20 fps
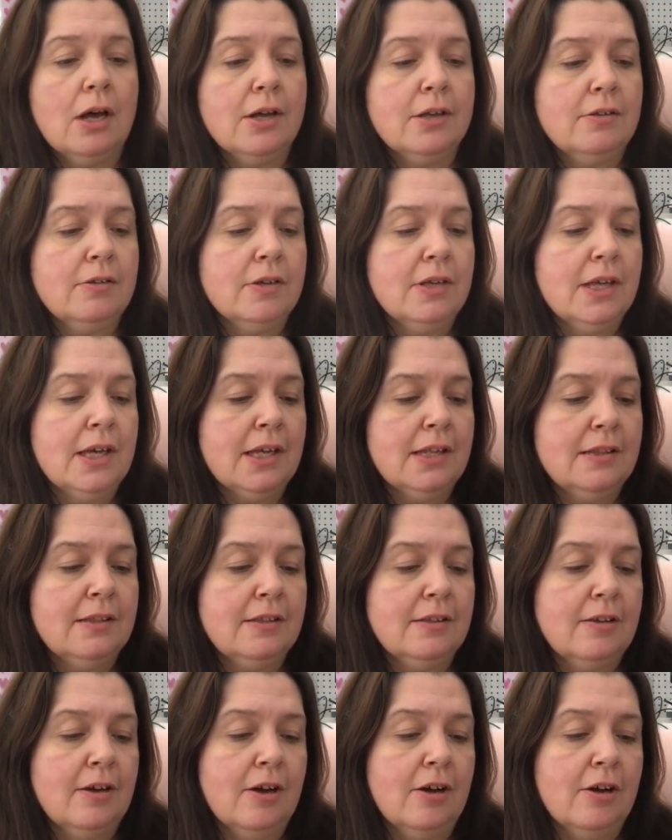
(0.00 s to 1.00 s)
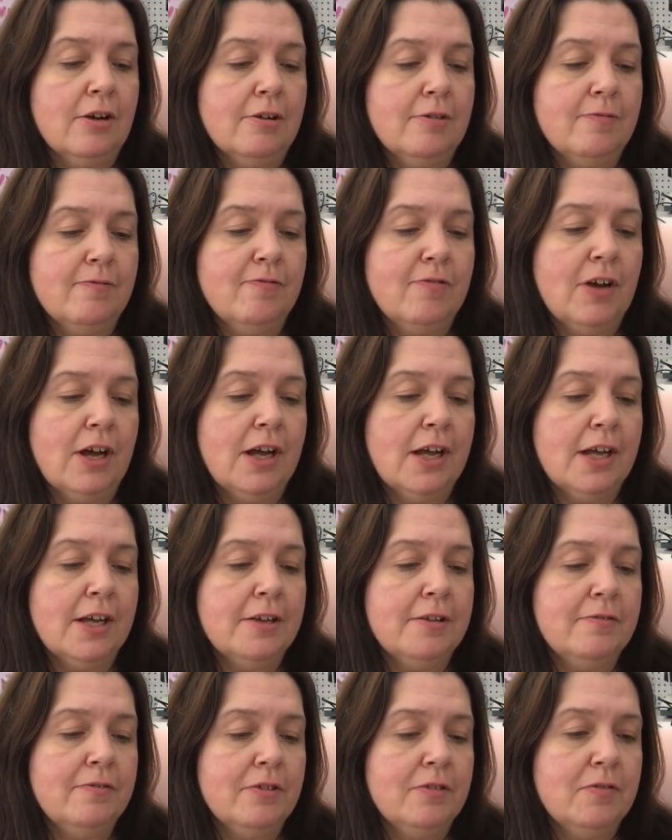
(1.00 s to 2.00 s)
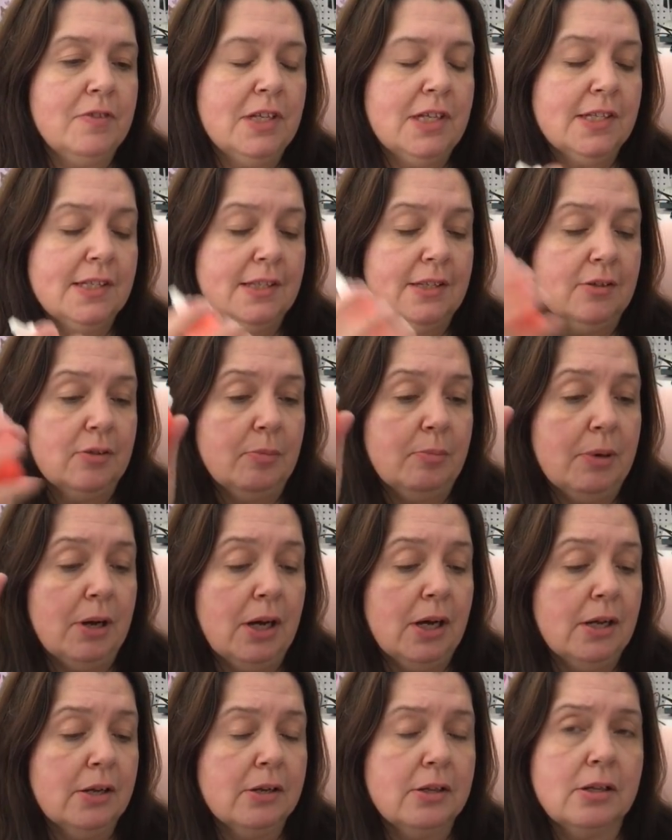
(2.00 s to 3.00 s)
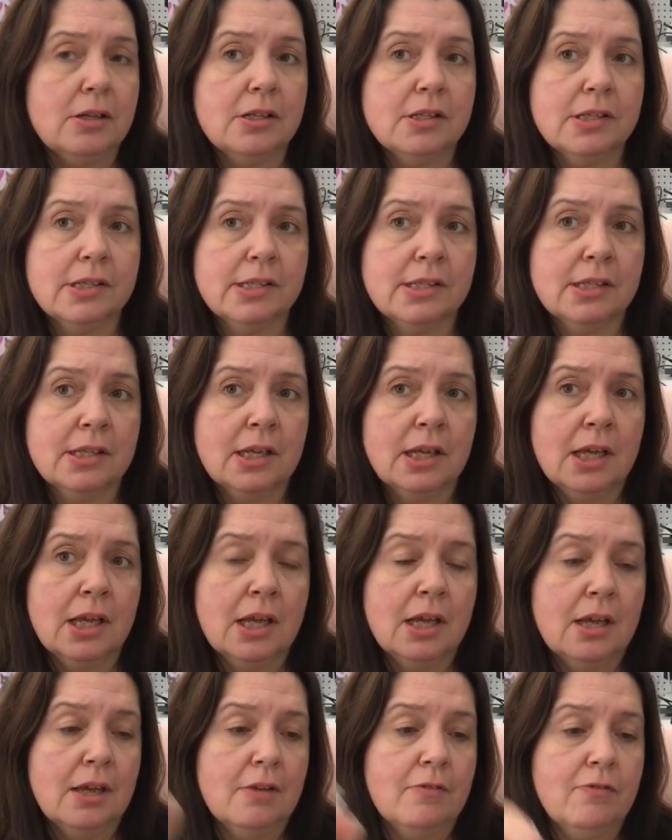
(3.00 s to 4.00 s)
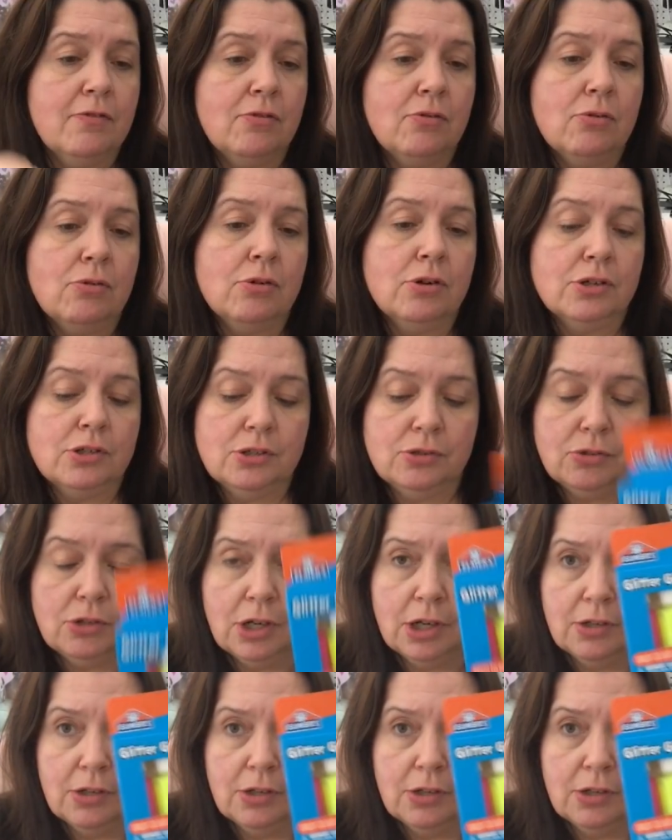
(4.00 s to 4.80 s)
you get 5 of these little bottles for $2.